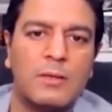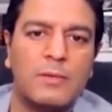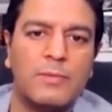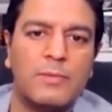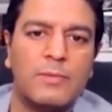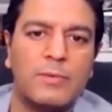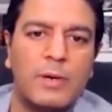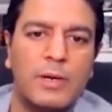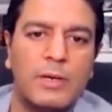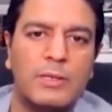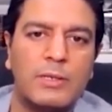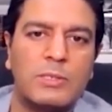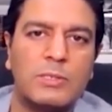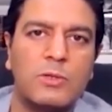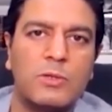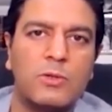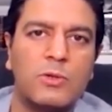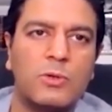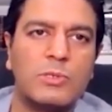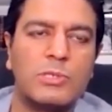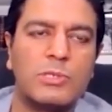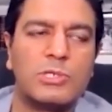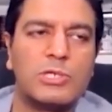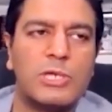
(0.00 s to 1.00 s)
Right? So
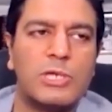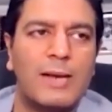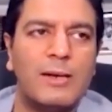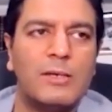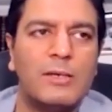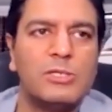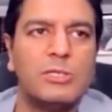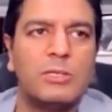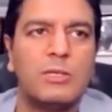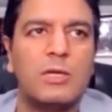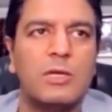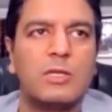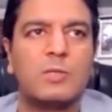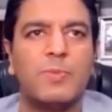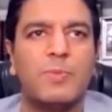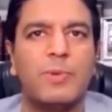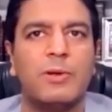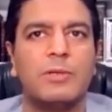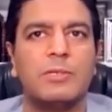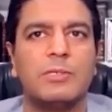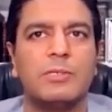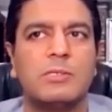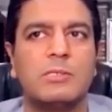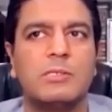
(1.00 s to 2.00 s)
those challenging
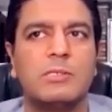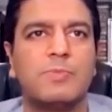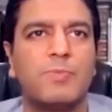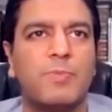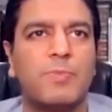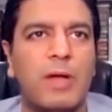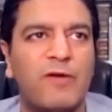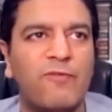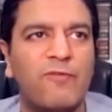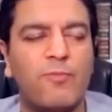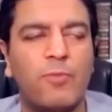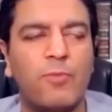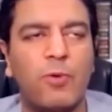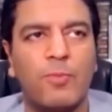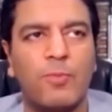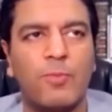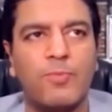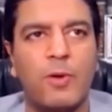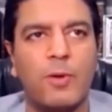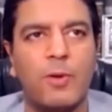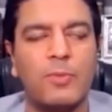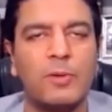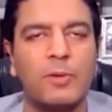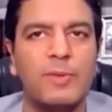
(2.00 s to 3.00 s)
experiences have
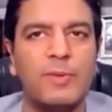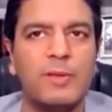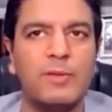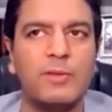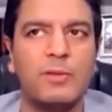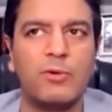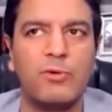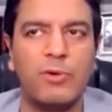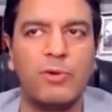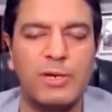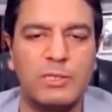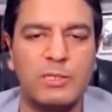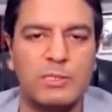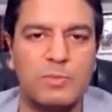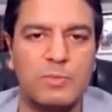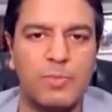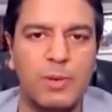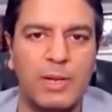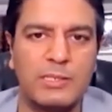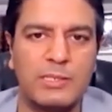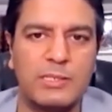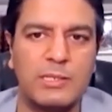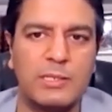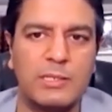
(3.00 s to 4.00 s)
probably been the greatest
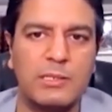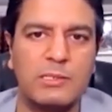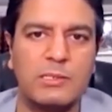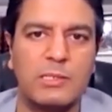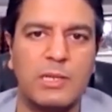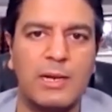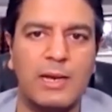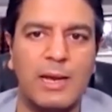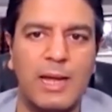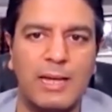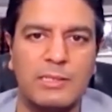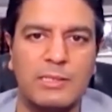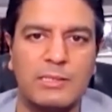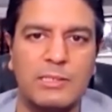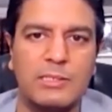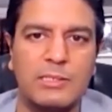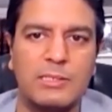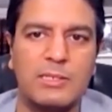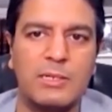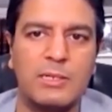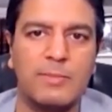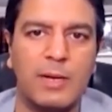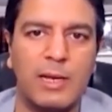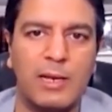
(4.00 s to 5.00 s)
blessings and
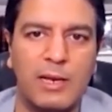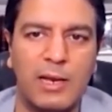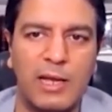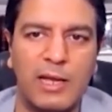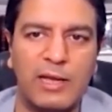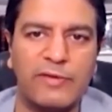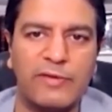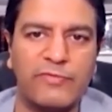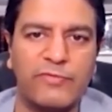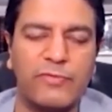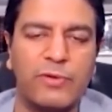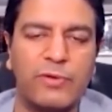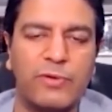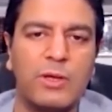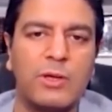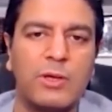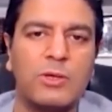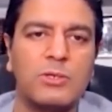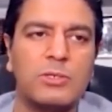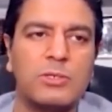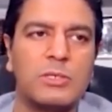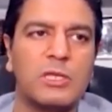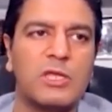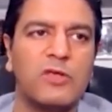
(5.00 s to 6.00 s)
assets in my life
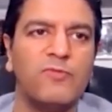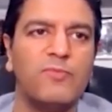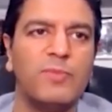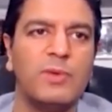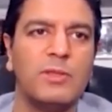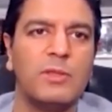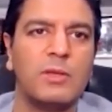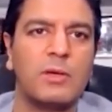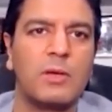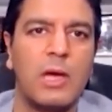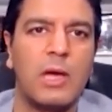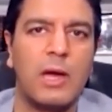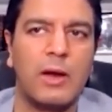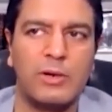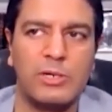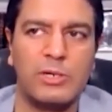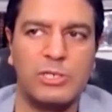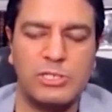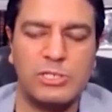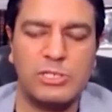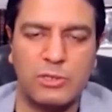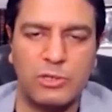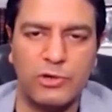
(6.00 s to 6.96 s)
to give me the courage and the